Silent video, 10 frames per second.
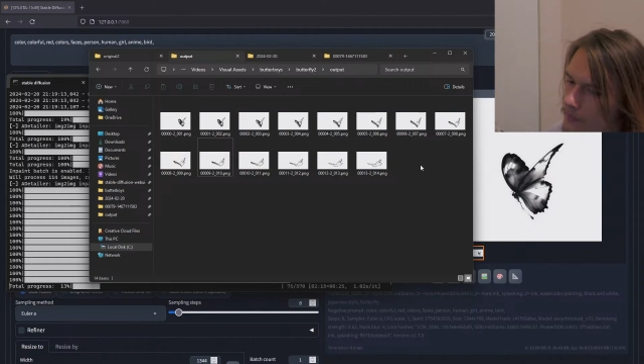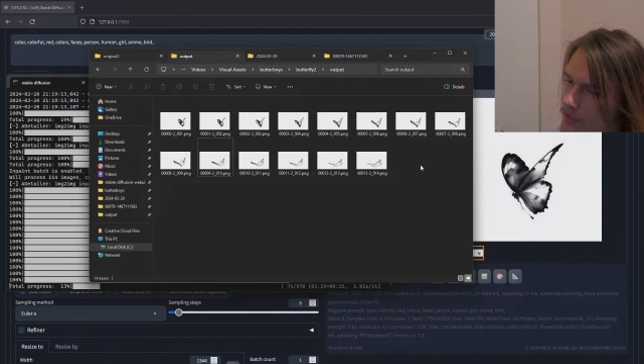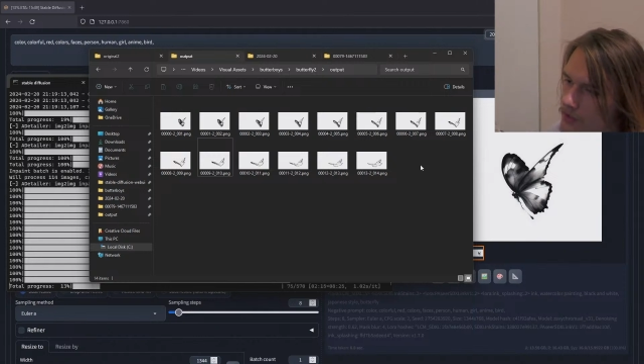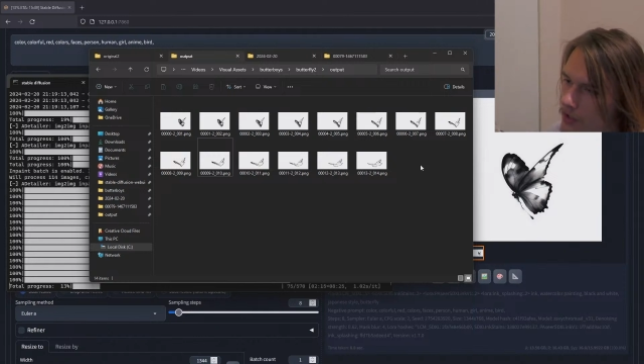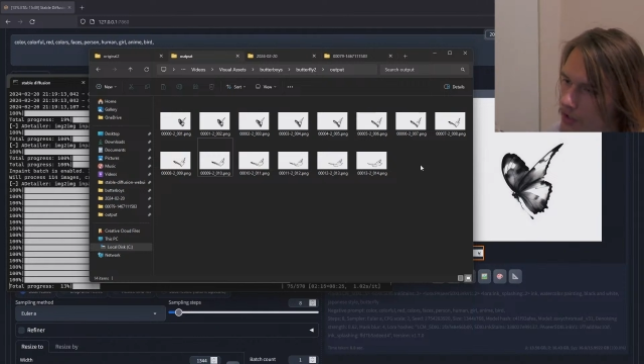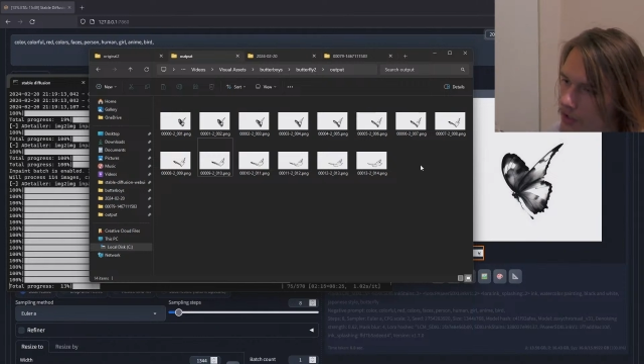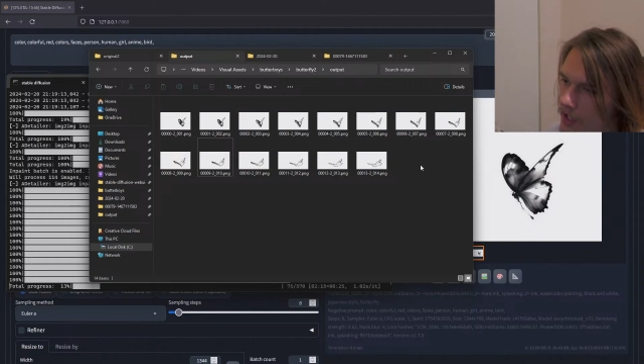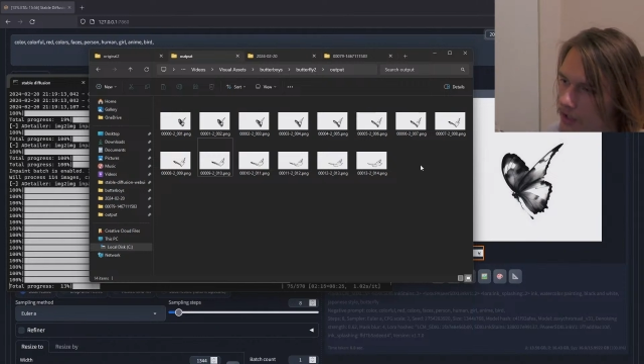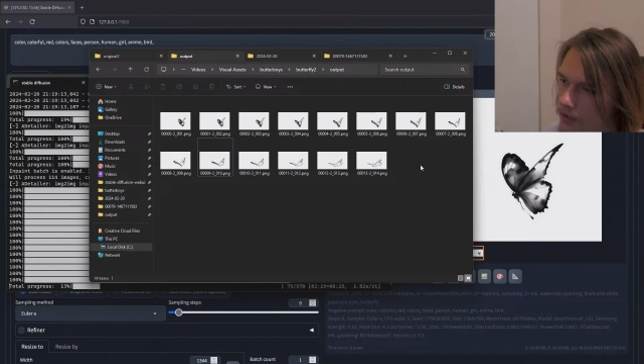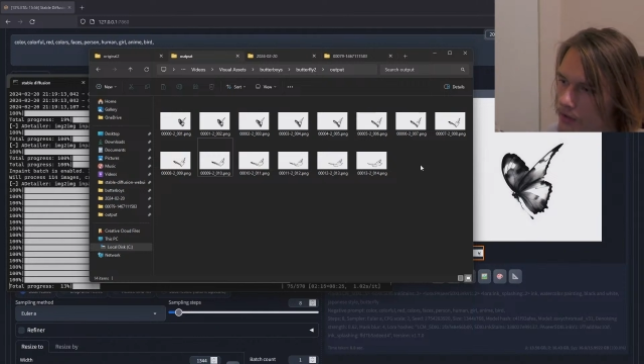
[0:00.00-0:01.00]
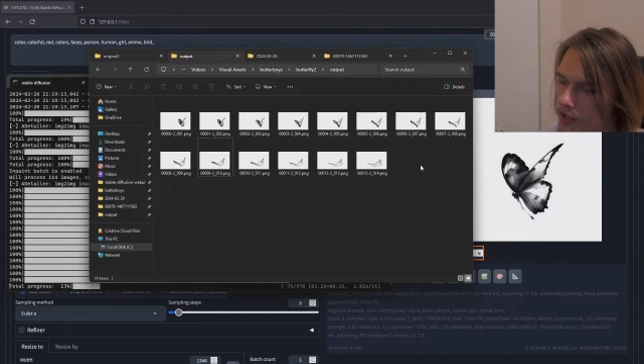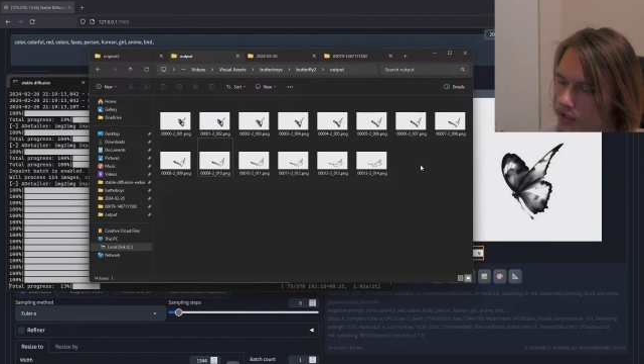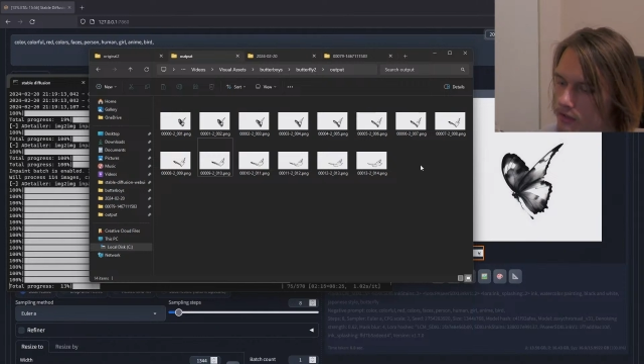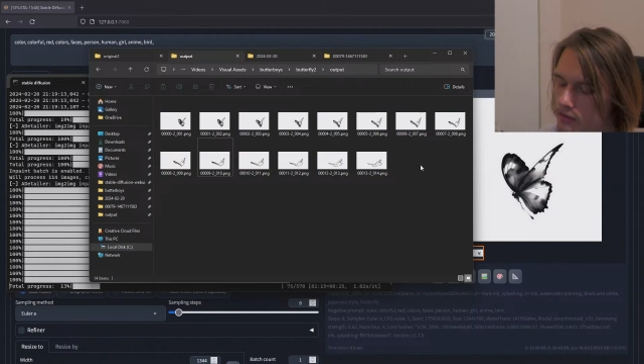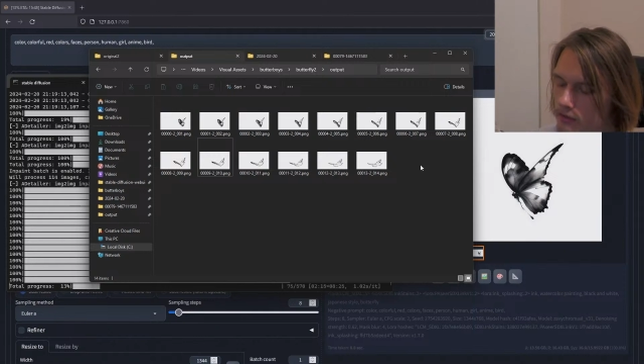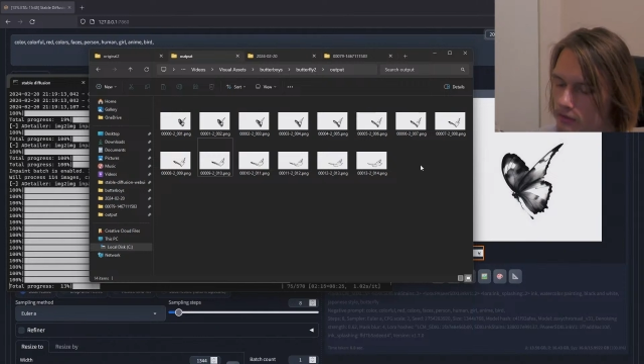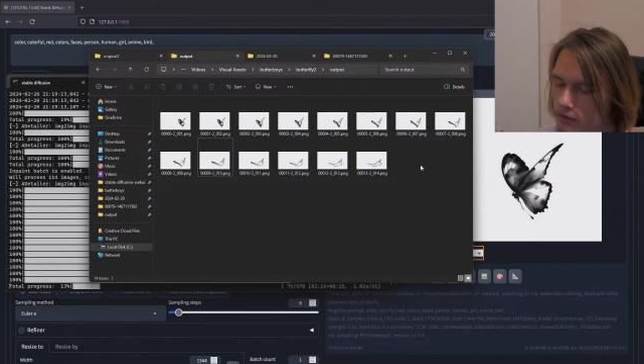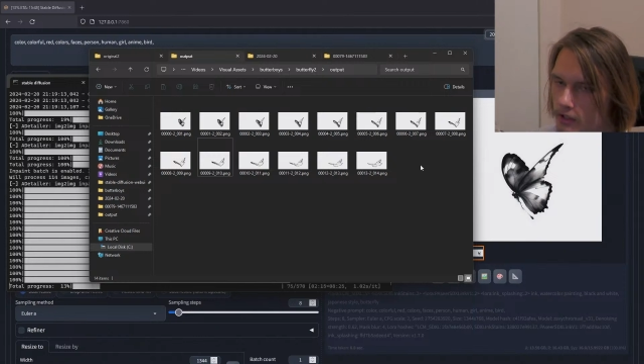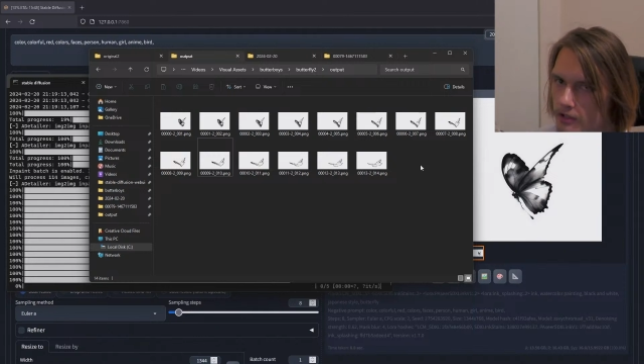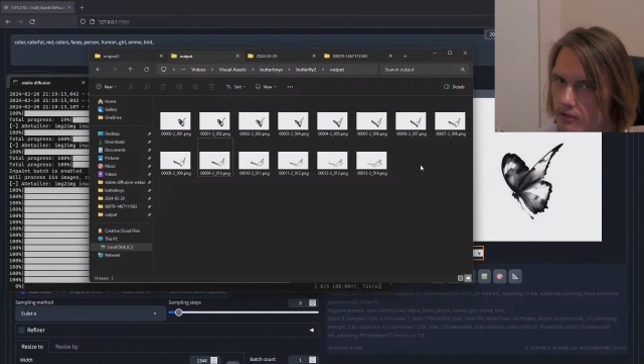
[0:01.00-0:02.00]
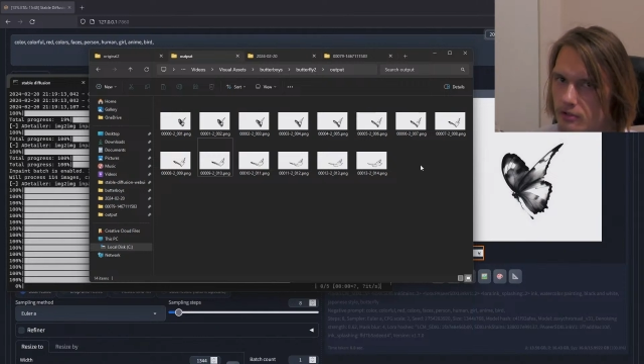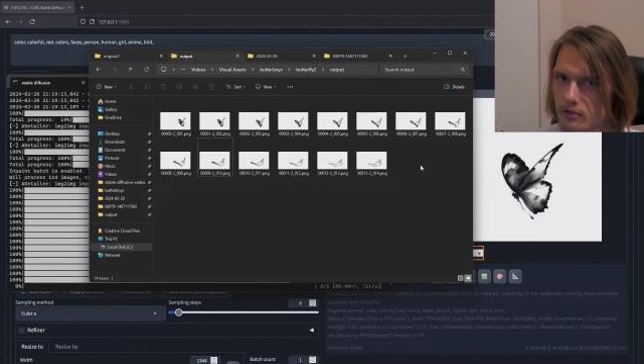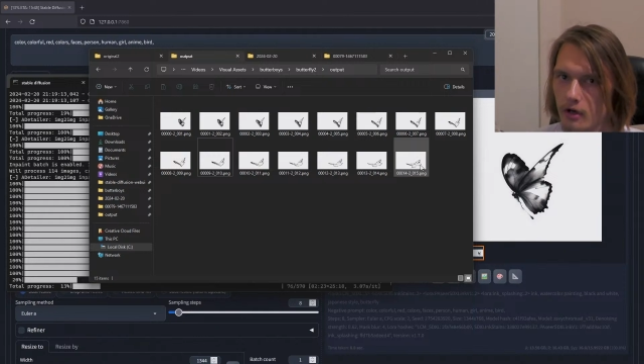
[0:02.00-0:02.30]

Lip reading: this art gallery in Linz,